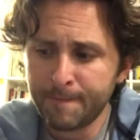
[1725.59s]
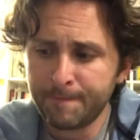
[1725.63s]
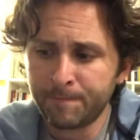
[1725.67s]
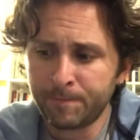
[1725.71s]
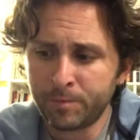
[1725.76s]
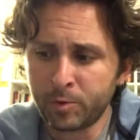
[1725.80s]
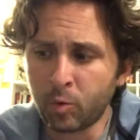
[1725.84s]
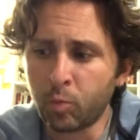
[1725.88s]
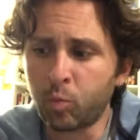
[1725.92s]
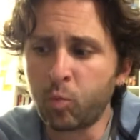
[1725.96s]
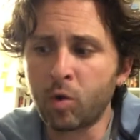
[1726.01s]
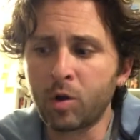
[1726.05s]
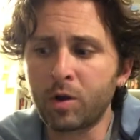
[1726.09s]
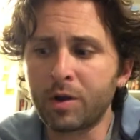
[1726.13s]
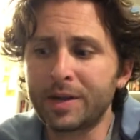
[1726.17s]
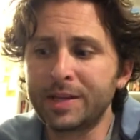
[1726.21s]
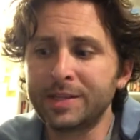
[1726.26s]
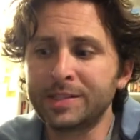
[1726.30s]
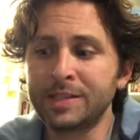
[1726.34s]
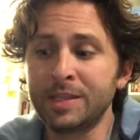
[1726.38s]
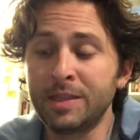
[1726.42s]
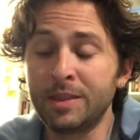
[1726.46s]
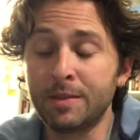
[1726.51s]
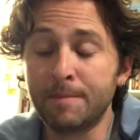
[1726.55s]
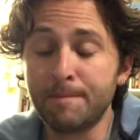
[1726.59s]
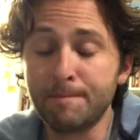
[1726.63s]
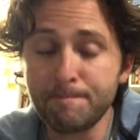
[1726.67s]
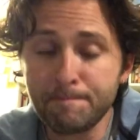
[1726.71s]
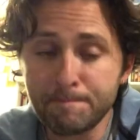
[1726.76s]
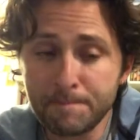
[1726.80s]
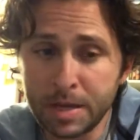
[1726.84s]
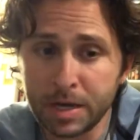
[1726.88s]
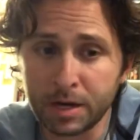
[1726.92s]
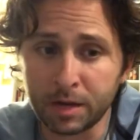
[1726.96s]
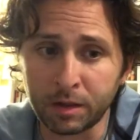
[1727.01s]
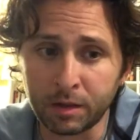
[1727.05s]
The work is in the
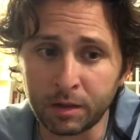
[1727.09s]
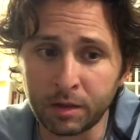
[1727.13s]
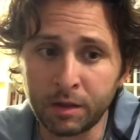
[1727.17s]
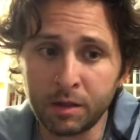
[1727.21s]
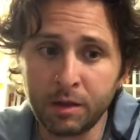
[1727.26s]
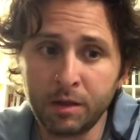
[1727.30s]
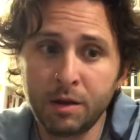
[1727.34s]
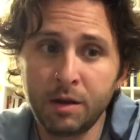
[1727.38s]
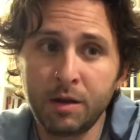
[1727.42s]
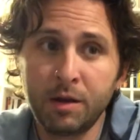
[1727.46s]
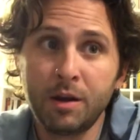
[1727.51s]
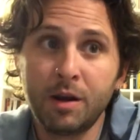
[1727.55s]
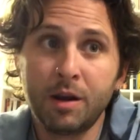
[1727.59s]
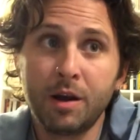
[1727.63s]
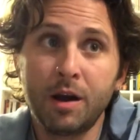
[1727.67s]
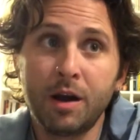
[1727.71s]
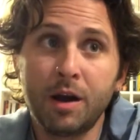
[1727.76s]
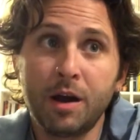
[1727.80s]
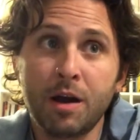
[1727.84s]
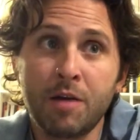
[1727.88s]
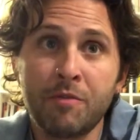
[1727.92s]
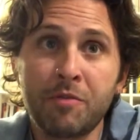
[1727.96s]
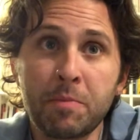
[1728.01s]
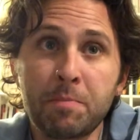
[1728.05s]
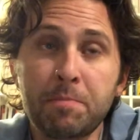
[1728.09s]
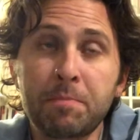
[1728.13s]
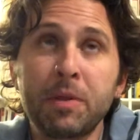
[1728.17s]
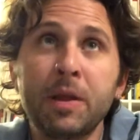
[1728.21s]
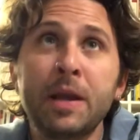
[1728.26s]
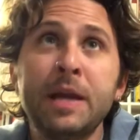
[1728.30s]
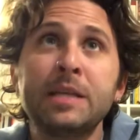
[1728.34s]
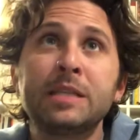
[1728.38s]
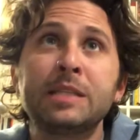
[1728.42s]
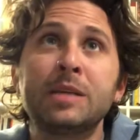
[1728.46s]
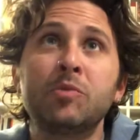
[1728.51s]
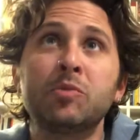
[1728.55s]
middle of a
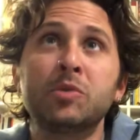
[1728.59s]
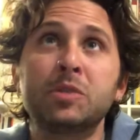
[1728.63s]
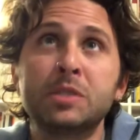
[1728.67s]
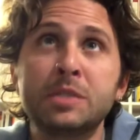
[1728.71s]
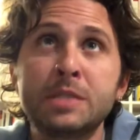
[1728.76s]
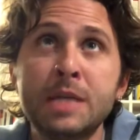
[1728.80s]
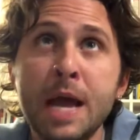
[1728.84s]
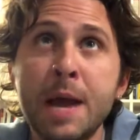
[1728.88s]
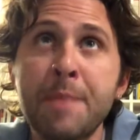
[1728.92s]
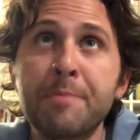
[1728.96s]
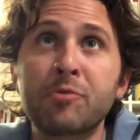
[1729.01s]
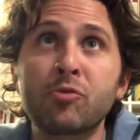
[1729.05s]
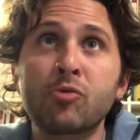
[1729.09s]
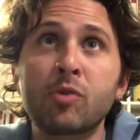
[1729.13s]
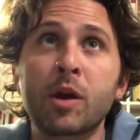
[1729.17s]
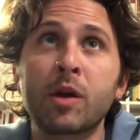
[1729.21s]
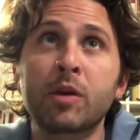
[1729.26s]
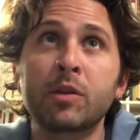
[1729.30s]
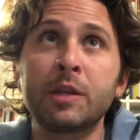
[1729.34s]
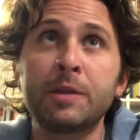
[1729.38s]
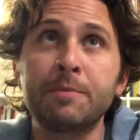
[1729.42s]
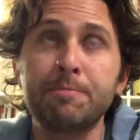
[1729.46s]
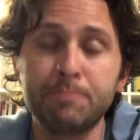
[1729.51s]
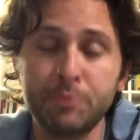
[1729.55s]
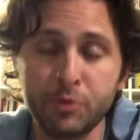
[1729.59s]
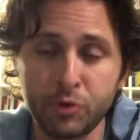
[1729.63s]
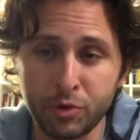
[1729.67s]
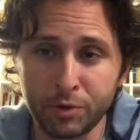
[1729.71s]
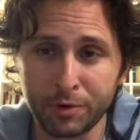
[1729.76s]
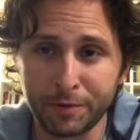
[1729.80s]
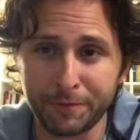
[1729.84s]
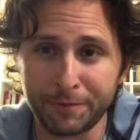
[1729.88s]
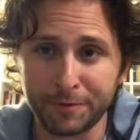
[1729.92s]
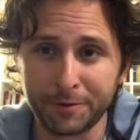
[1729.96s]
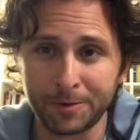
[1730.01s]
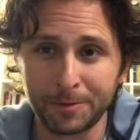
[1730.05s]
place that was temporarily
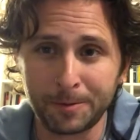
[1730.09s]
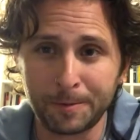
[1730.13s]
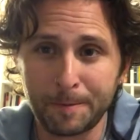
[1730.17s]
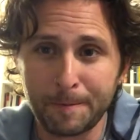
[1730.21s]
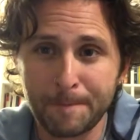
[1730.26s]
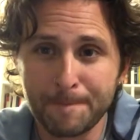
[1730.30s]
beautiful